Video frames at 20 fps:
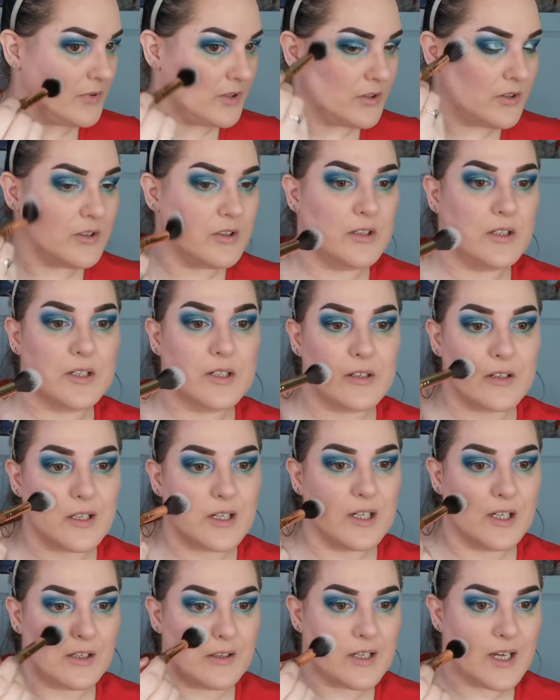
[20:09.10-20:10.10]
Oh, look at
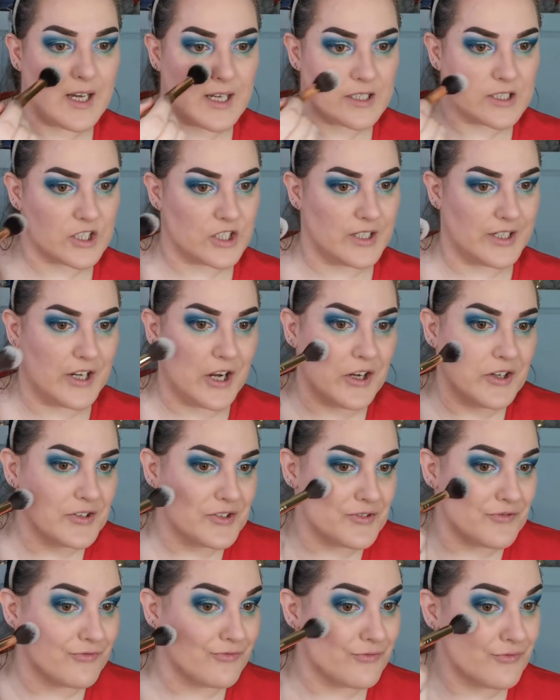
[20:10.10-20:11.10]
that, that actually
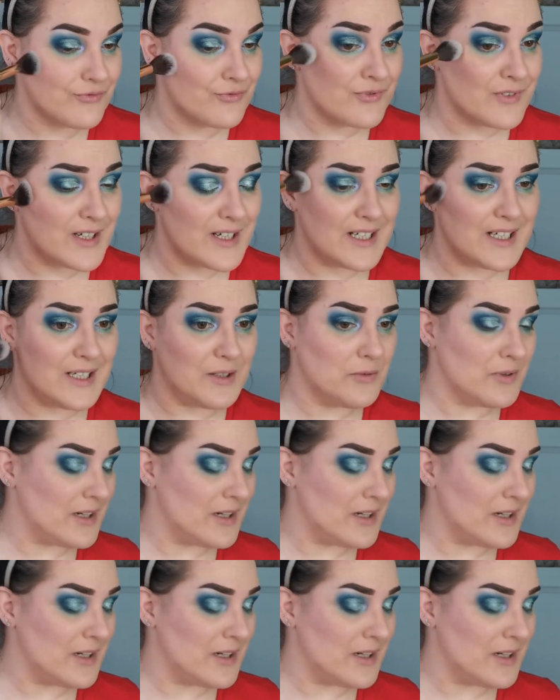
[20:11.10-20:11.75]
goes really